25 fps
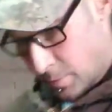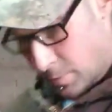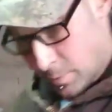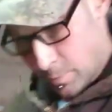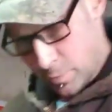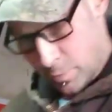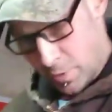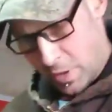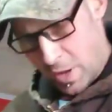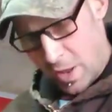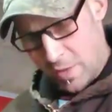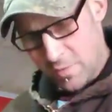
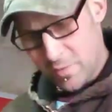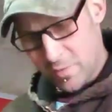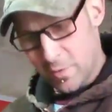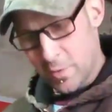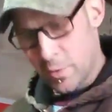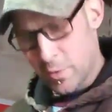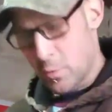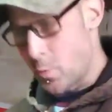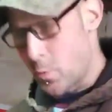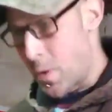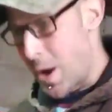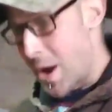But yeah, it's a
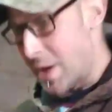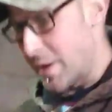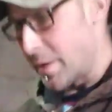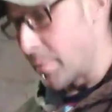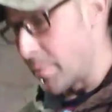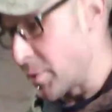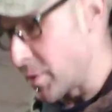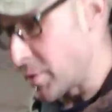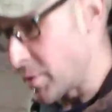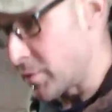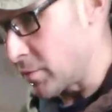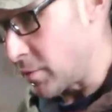little wine. I'm
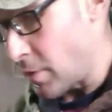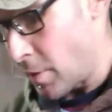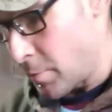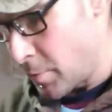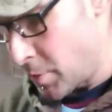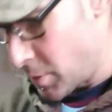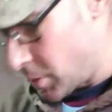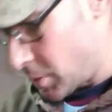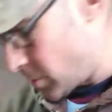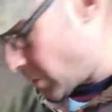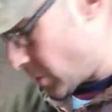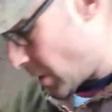
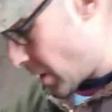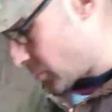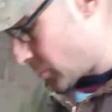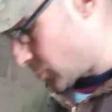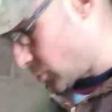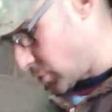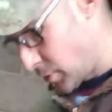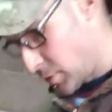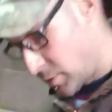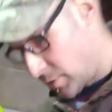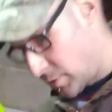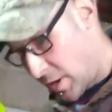gonna
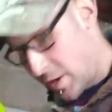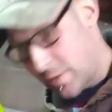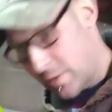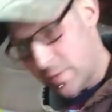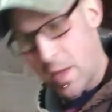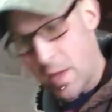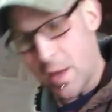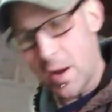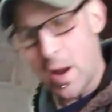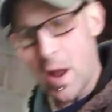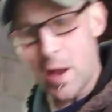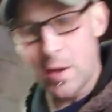actually take
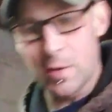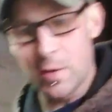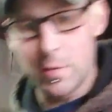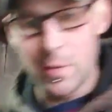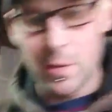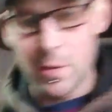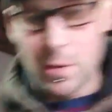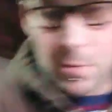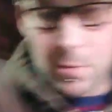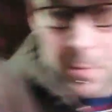that out of there.